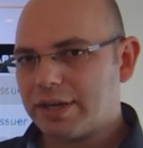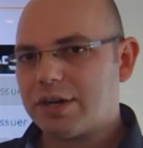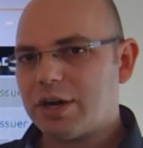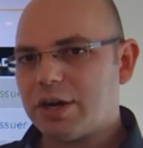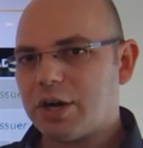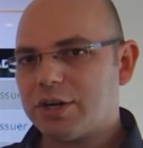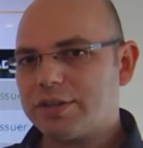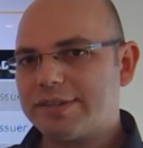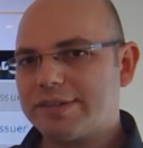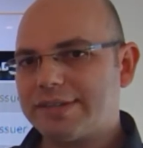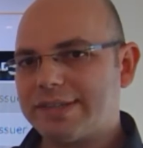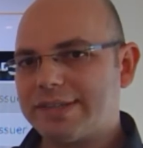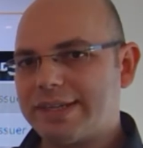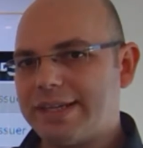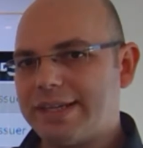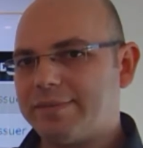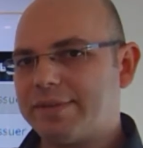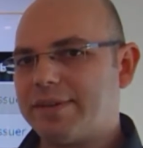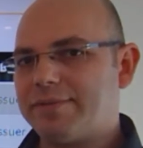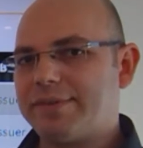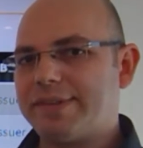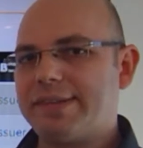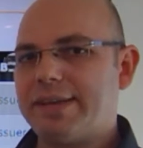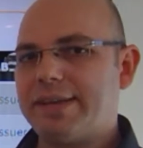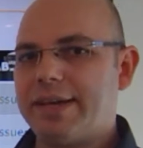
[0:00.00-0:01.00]
the card
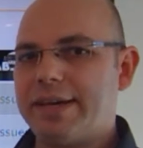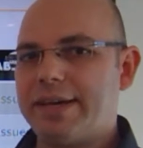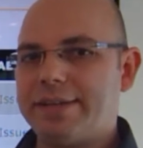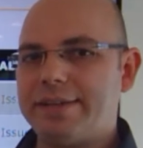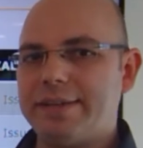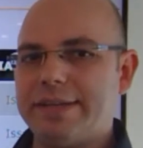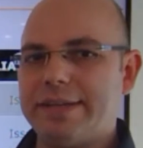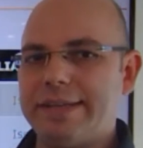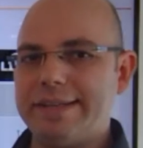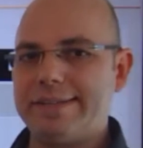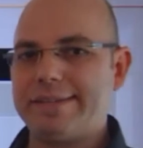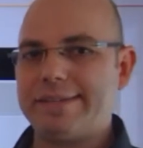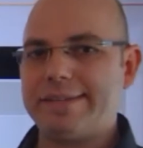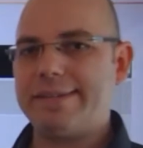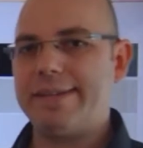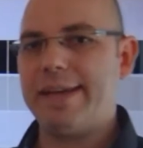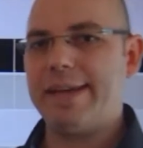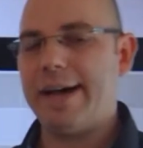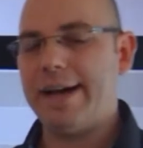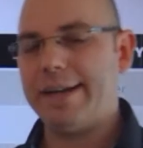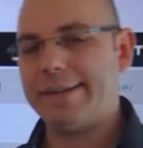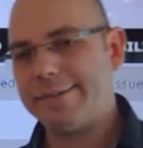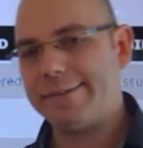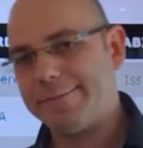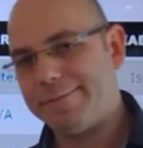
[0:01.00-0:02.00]
schemes have said is
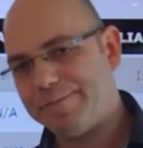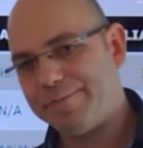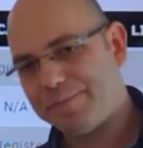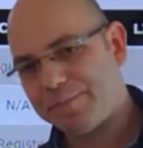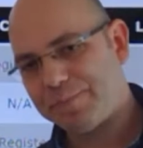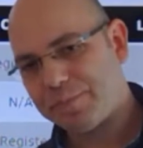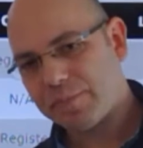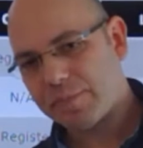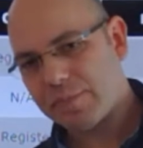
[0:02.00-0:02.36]
that